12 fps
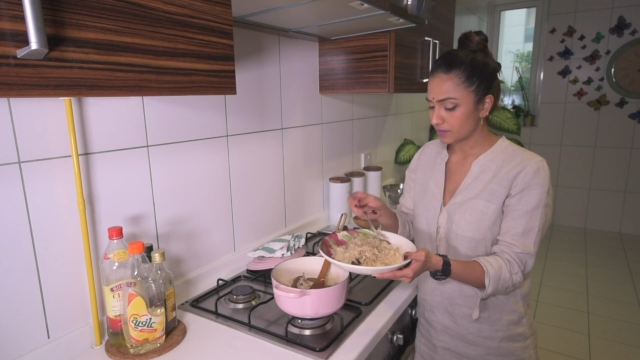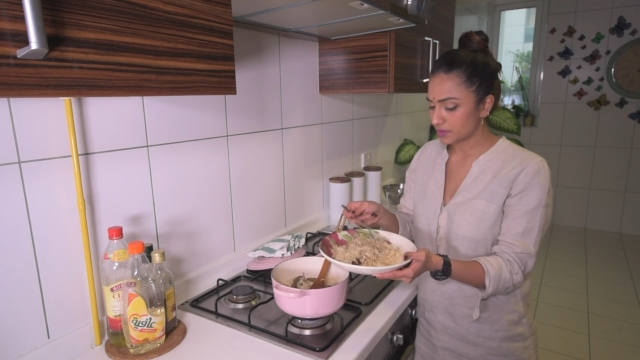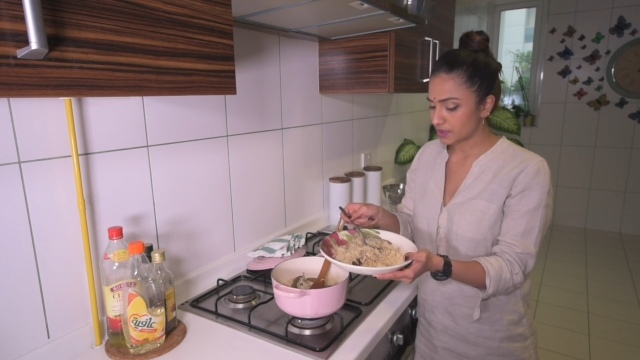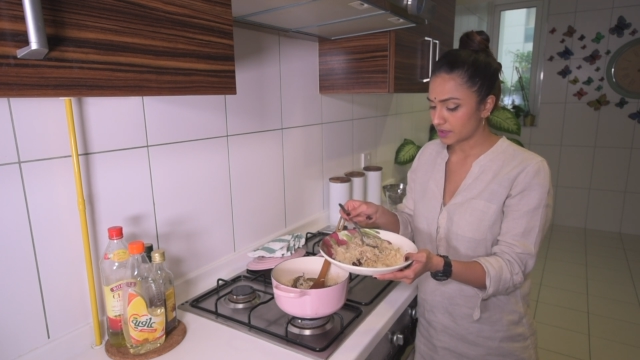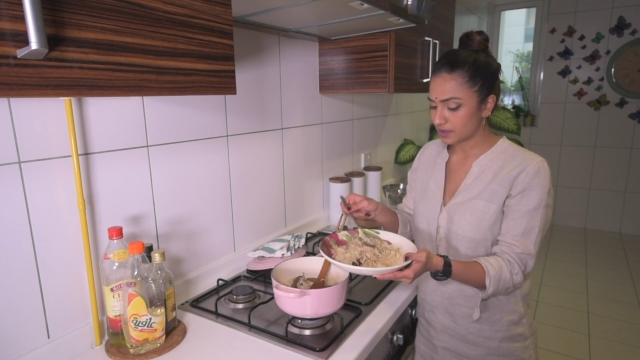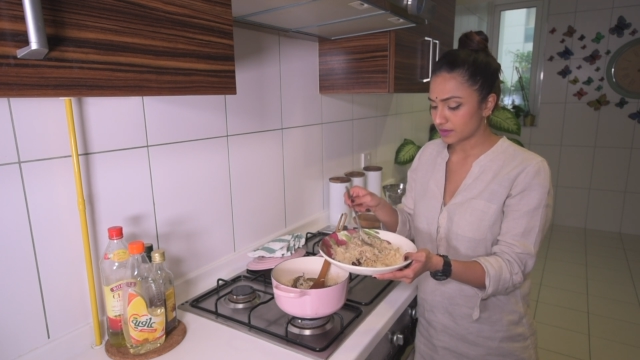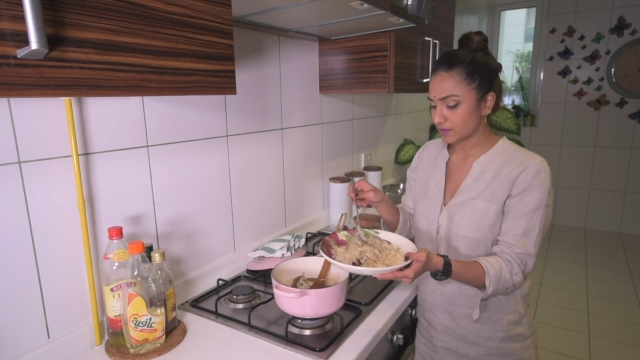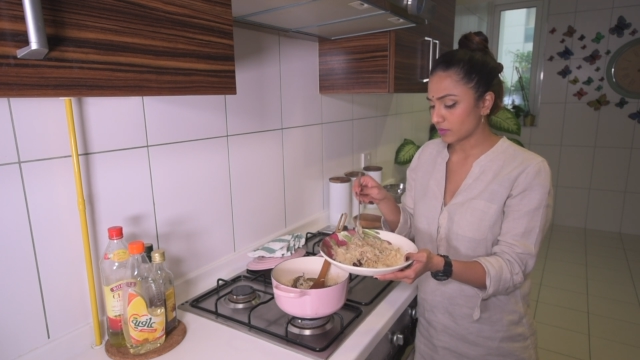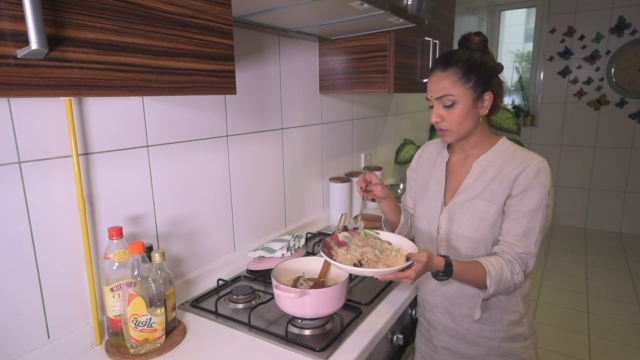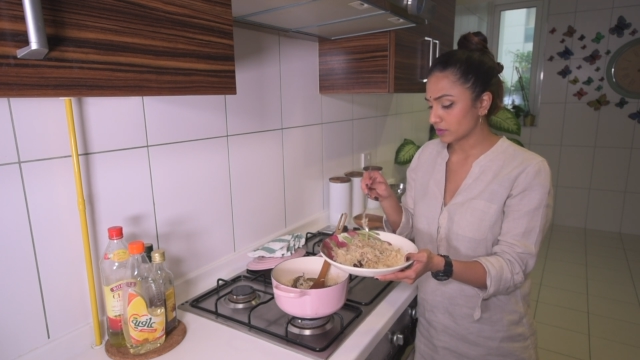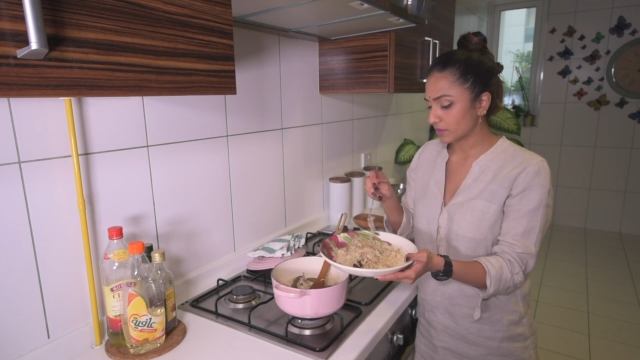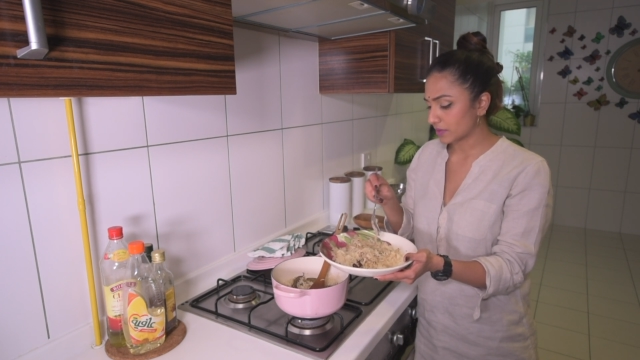But it doesn't
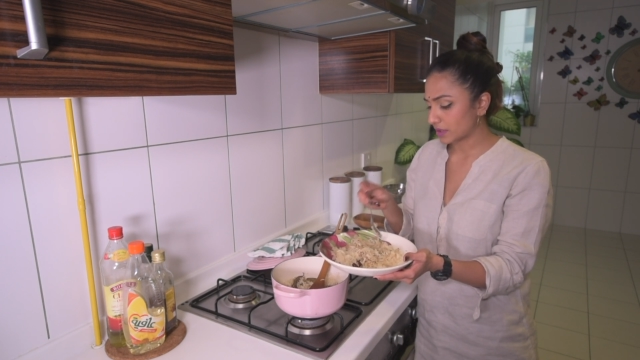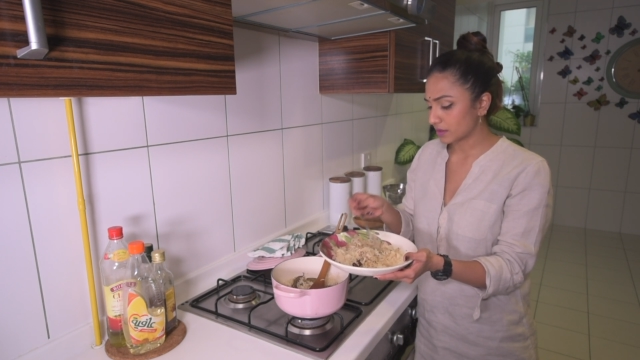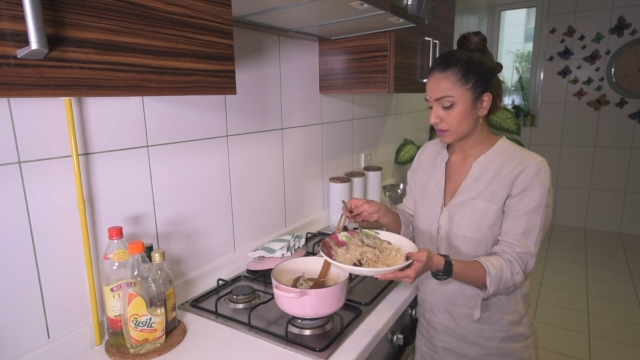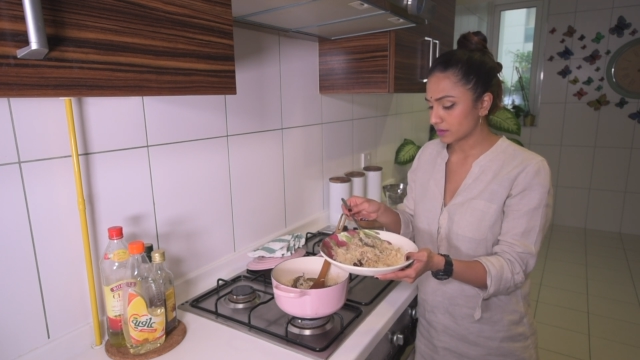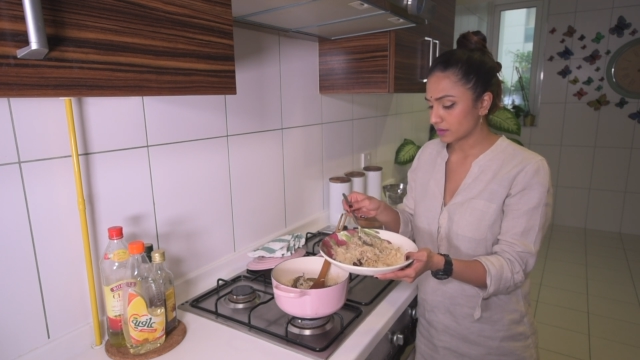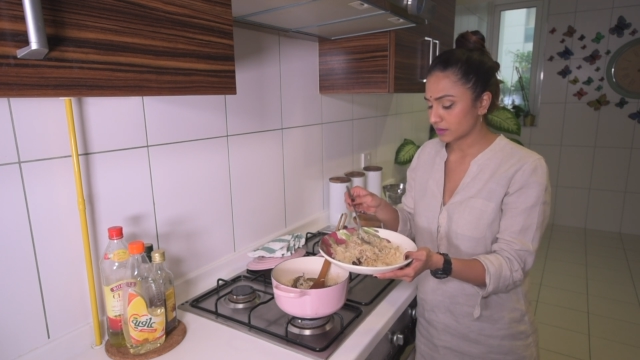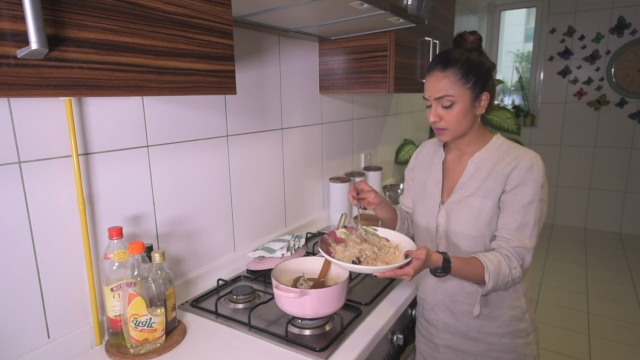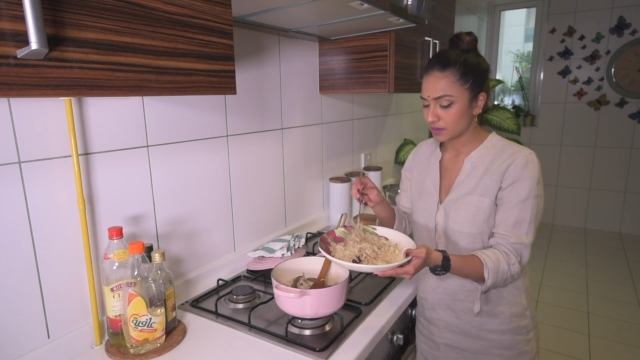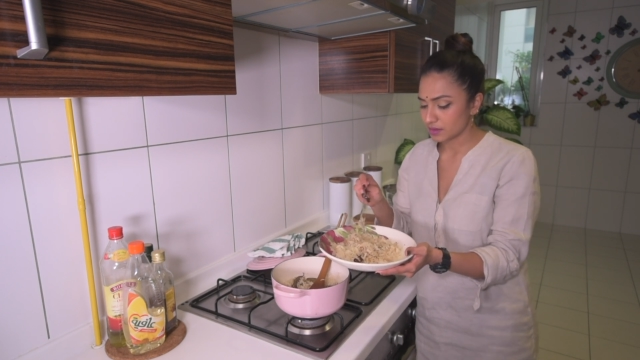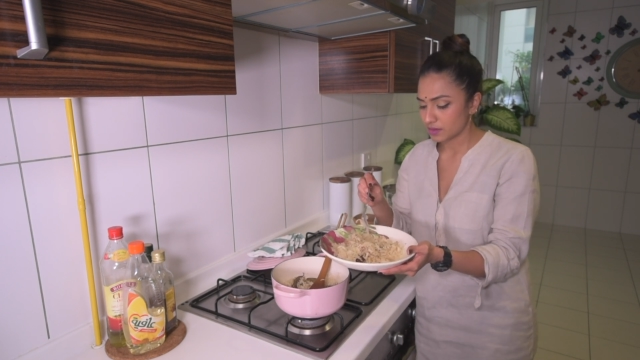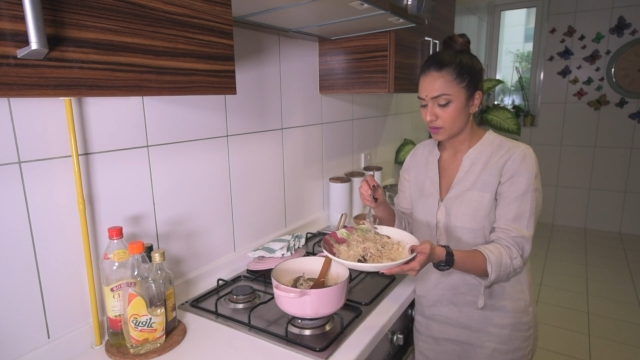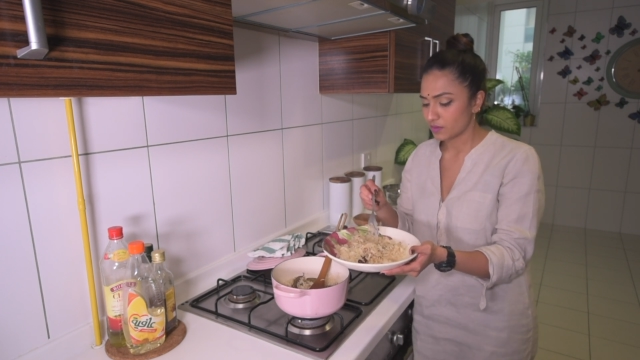bother me
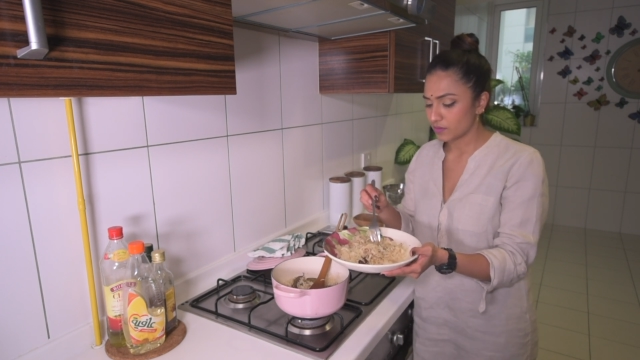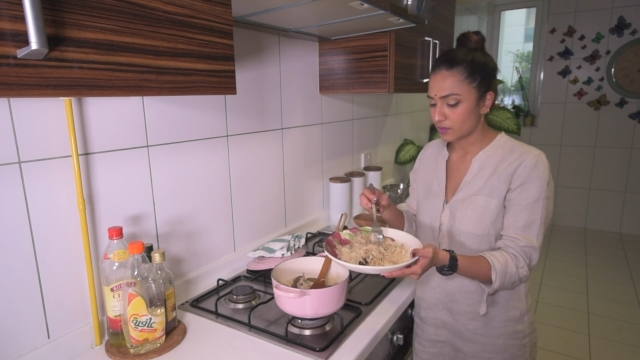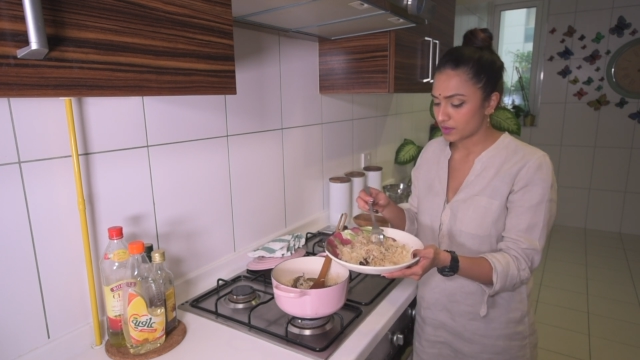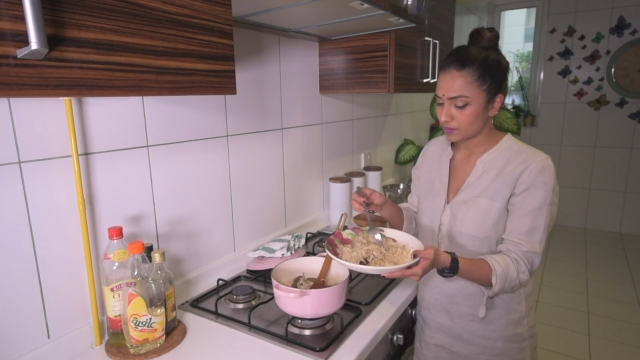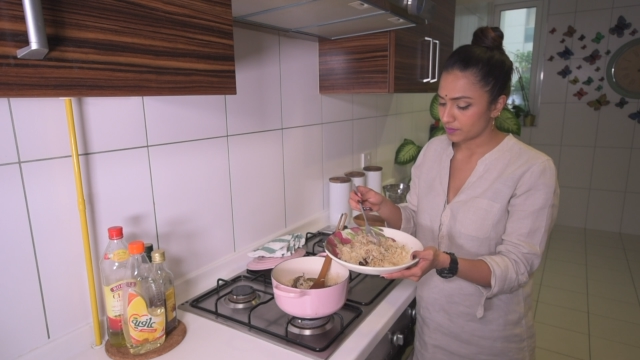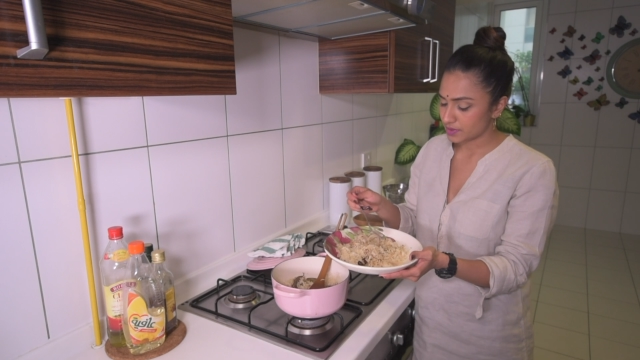one